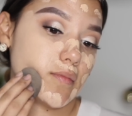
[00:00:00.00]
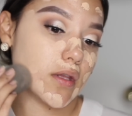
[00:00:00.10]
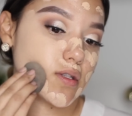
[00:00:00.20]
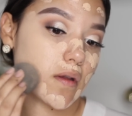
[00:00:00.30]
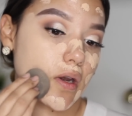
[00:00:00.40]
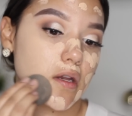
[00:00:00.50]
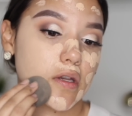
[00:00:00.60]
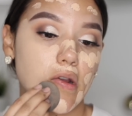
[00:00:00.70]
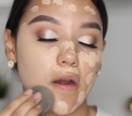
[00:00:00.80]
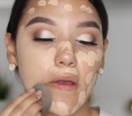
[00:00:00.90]
This
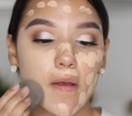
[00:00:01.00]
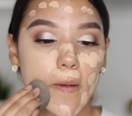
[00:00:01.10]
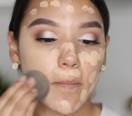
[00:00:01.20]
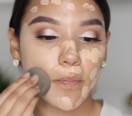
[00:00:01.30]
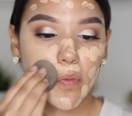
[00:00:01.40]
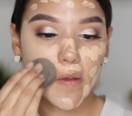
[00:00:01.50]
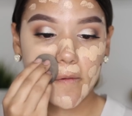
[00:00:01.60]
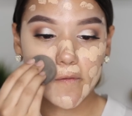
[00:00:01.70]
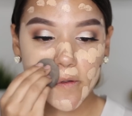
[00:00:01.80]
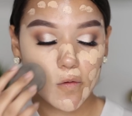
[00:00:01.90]
foundation
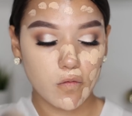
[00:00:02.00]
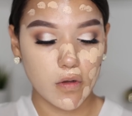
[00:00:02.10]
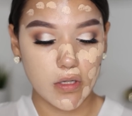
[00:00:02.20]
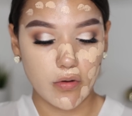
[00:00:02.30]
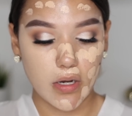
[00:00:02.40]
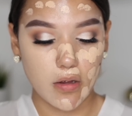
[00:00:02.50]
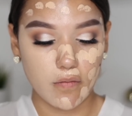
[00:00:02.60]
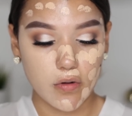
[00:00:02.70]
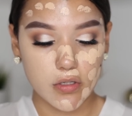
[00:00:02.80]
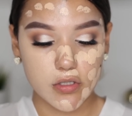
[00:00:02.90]
gives you really great
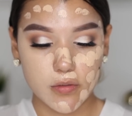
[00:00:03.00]
coverage.